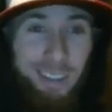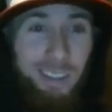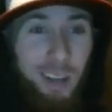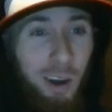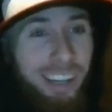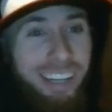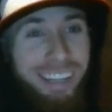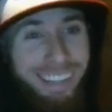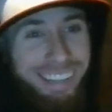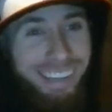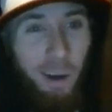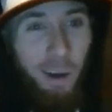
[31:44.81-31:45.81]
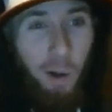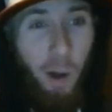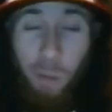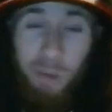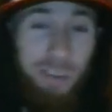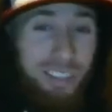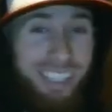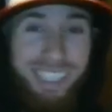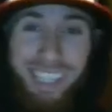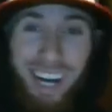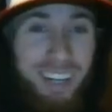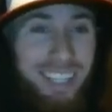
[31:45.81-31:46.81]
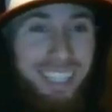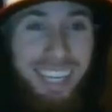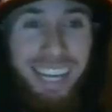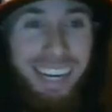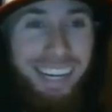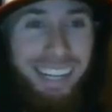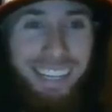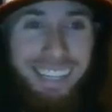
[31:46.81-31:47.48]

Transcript: talking almost the entire set.